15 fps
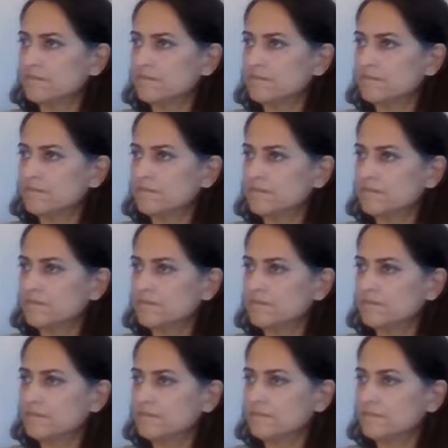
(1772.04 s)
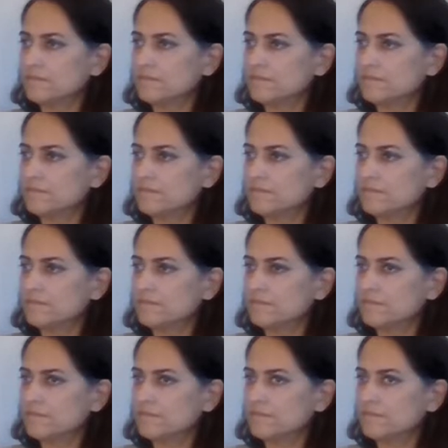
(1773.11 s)

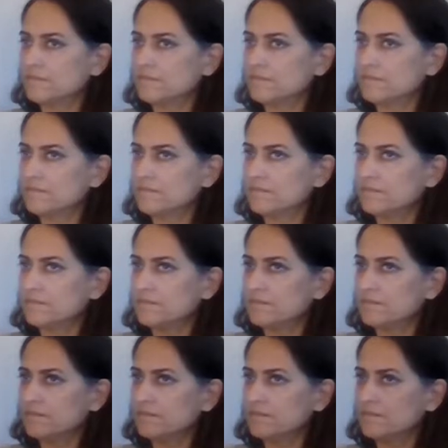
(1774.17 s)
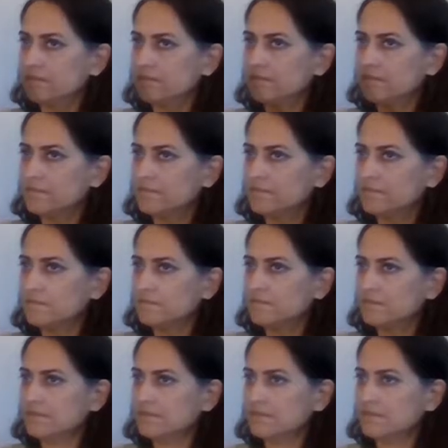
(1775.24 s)

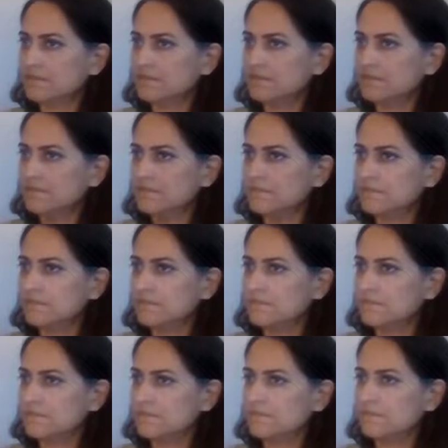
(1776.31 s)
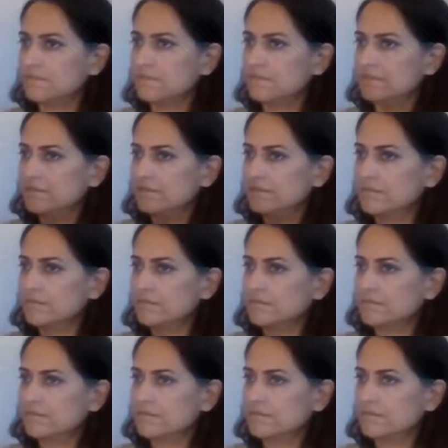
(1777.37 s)

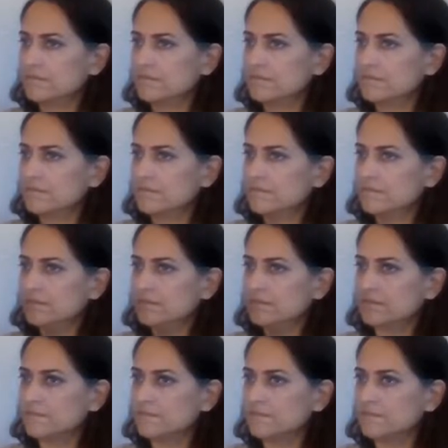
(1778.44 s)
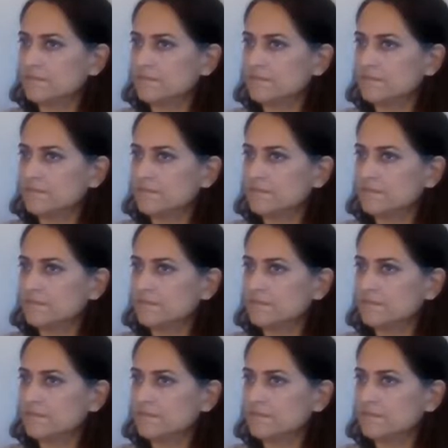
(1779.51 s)
(not speaking)